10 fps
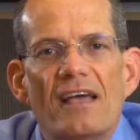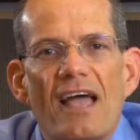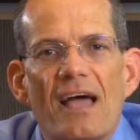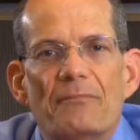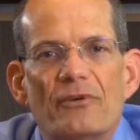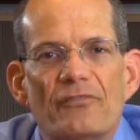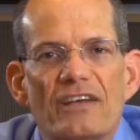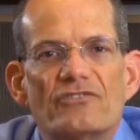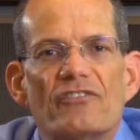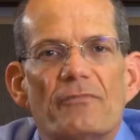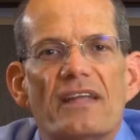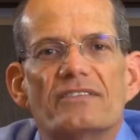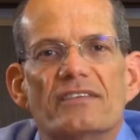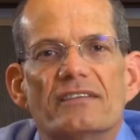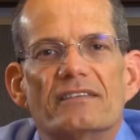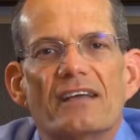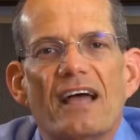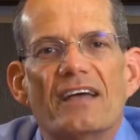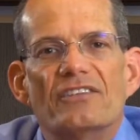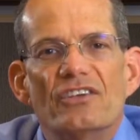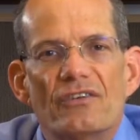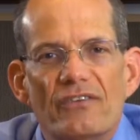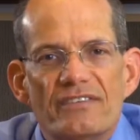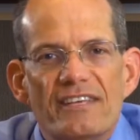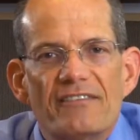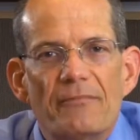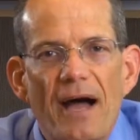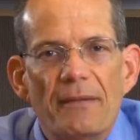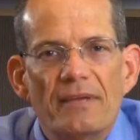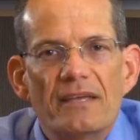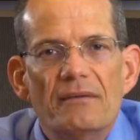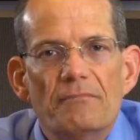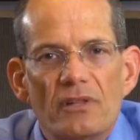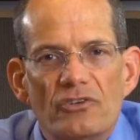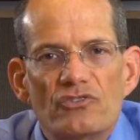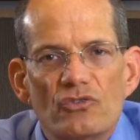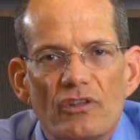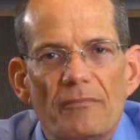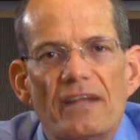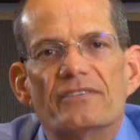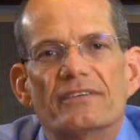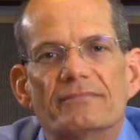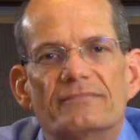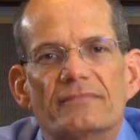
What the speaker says: and Professor of Medicine at the University of Miami Miller School of Medicine.